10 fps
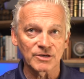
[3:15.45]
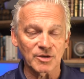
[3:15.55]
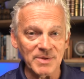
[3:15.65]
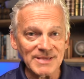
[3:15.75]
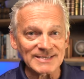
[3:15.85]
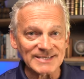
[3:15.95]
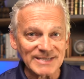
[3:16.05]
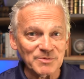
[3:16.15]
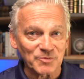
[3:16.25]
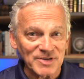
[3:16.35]
To me, that
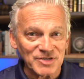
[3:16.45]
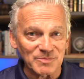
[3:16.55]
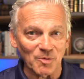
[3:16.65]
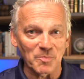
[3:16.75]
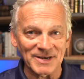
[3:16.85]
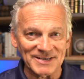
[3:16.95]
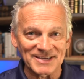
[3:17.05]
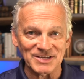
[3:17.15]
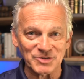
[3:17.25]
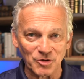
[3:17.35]
seems reasonable, but it
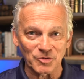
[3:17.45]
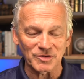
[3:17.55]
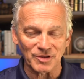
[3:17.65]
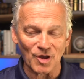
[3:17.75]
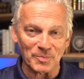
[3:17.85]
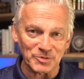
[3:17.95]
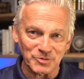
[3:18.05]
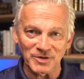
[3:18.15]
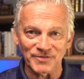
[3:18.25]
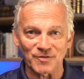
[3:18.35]
does hurt the
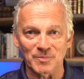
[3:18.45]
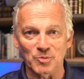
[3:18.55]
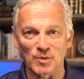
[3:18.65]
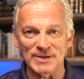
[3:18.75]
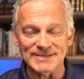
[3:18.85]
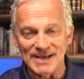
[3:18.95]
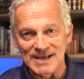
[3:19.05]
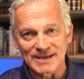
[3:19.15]
opportunities for employees